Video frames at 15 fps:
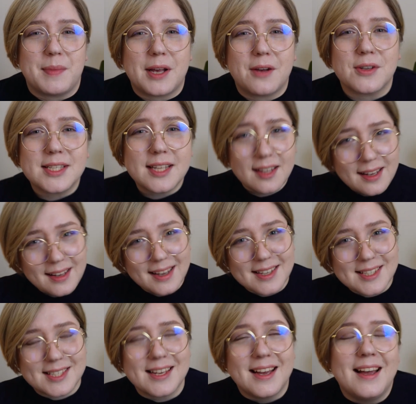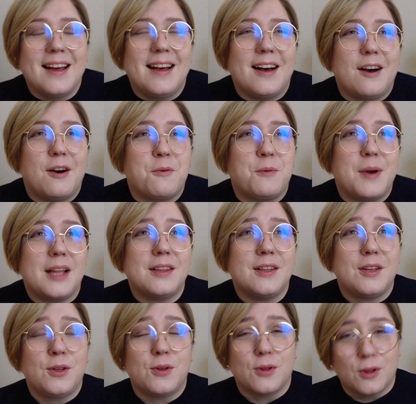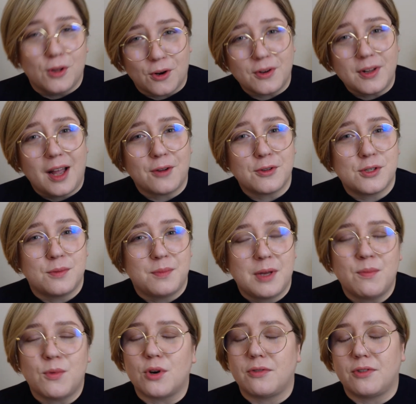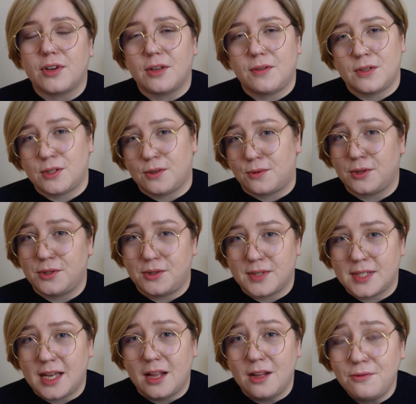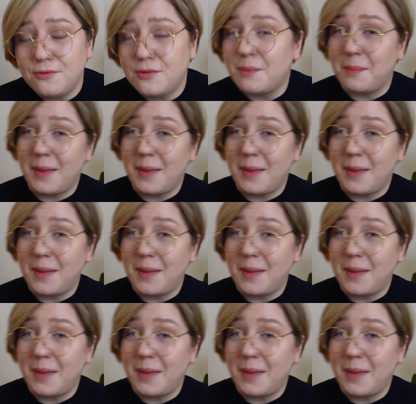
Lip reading: Because the thing is, when you learn how to be more forgiving towards yourself,